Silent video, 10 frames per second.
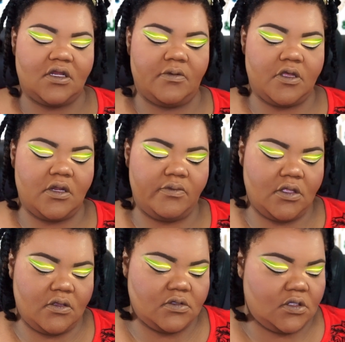And I'm going to be
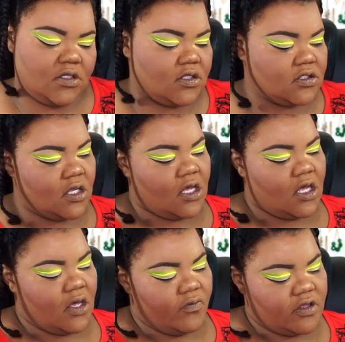using this
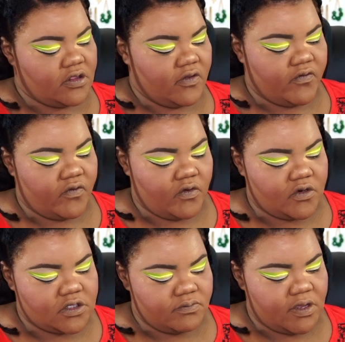with, of
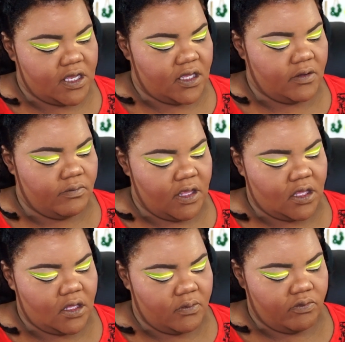course, my
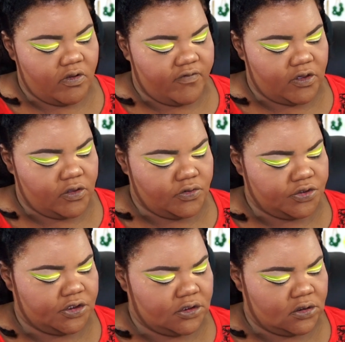Makeup
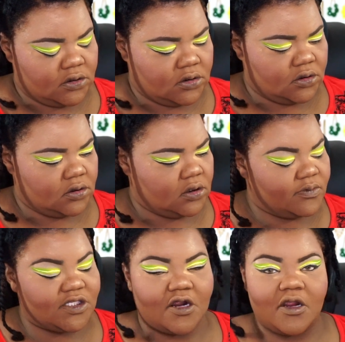Revolution,
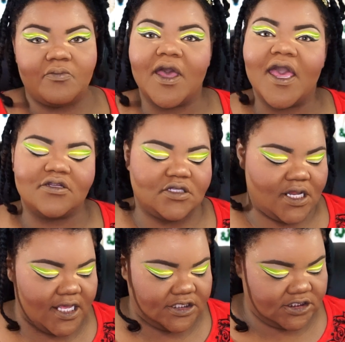my House of
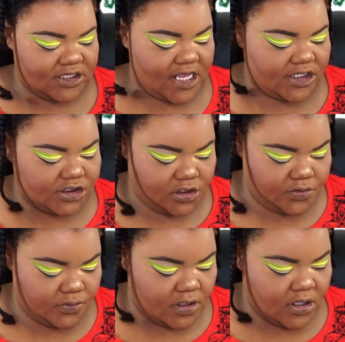Lashes lash glue.